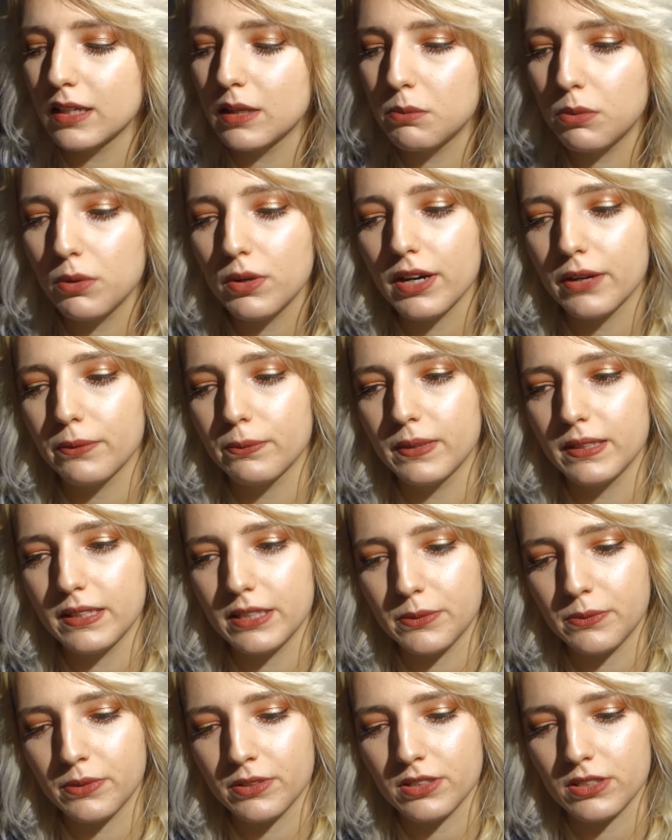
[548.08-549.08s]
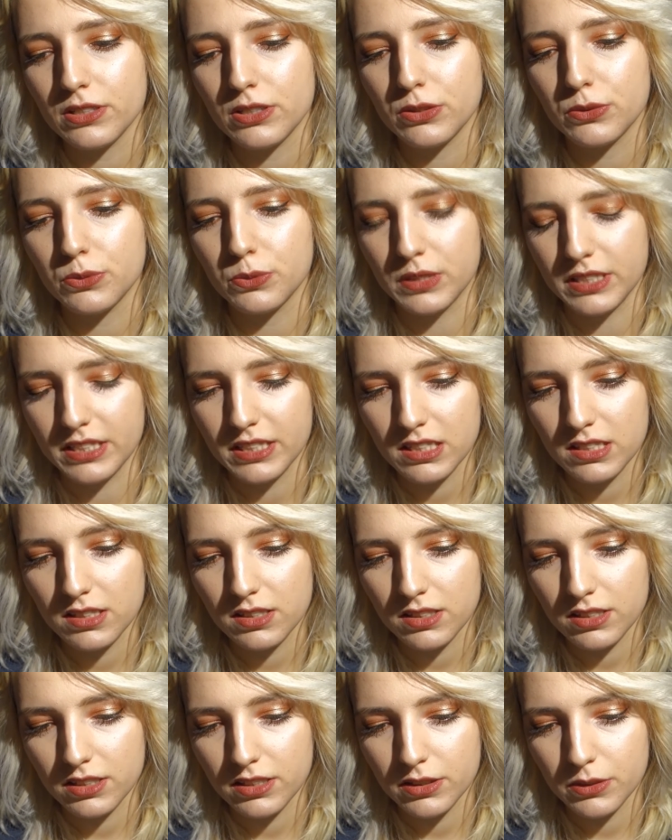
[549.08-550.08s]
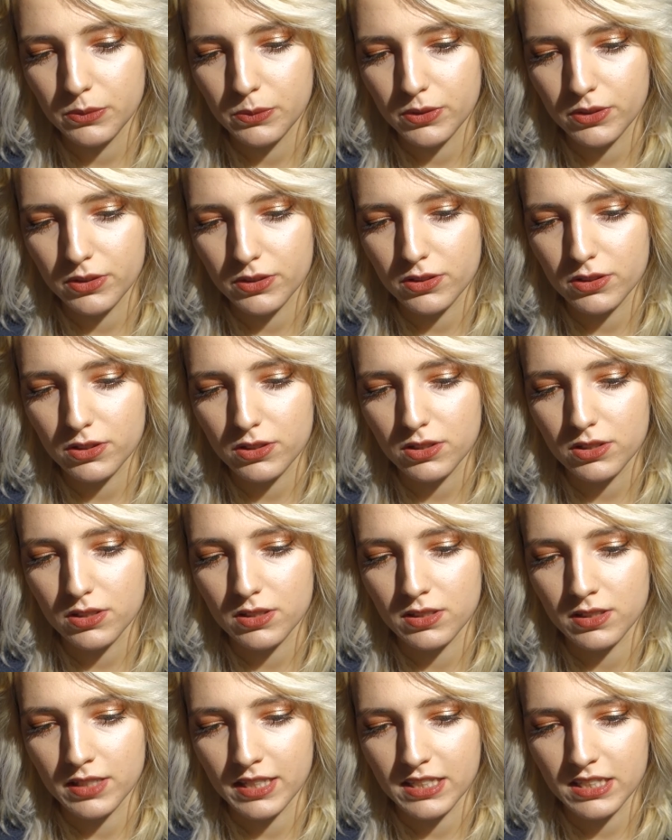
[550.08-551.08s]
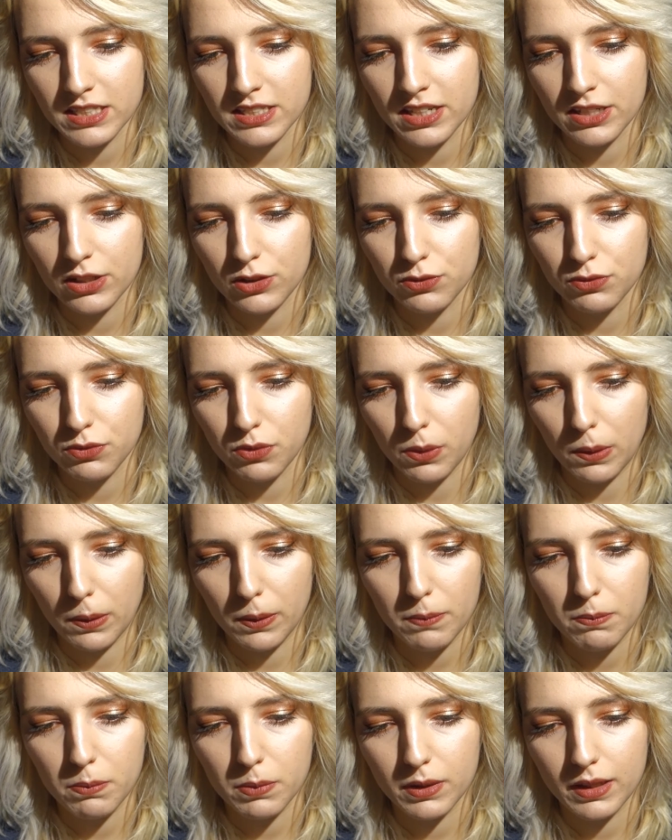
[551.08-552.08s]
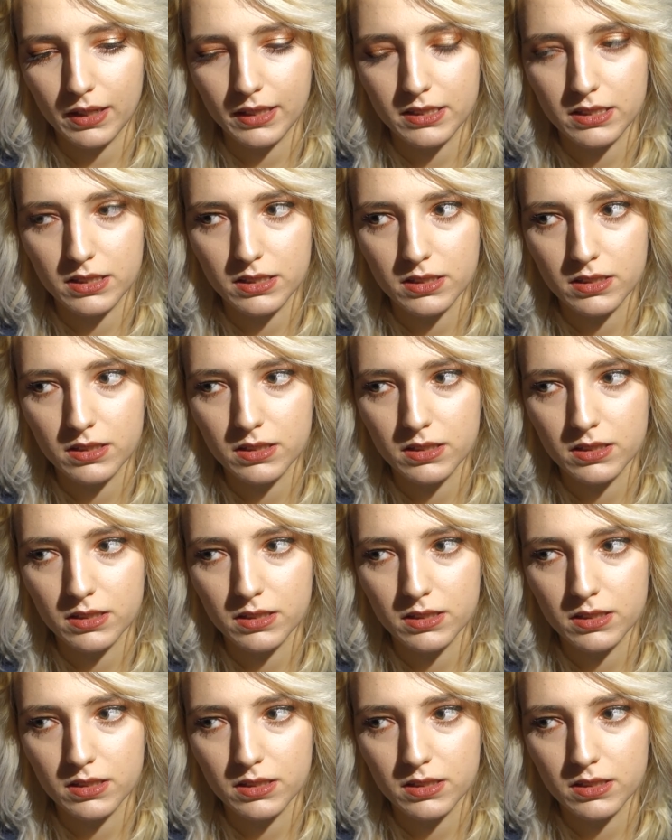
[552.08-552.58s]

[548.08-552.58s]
A book I really wanted to read this year was 1984, but